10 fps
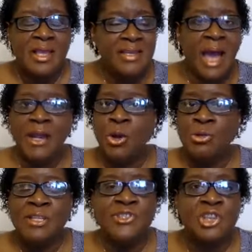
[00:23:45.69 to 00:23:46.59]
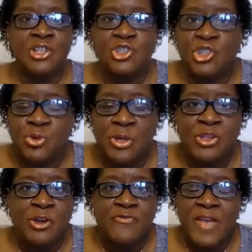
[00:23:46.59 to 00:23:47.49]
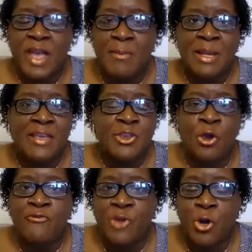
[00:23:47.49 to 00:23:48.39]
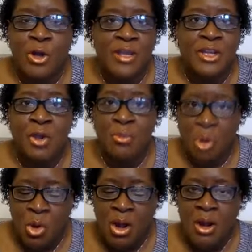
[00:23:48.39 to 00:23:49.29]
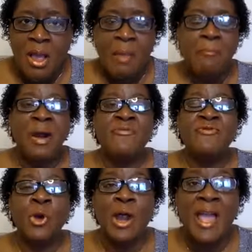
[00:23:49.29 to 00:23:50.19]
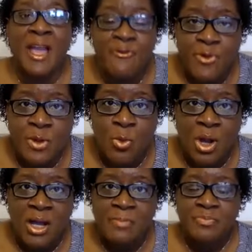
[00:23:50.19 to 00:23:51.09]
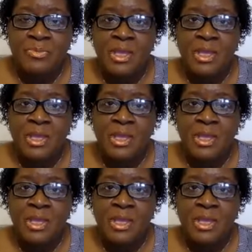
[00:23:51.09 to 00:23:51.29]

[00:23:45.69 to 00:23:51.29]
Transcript: not only just you and your family, your four and no more, but for everyone,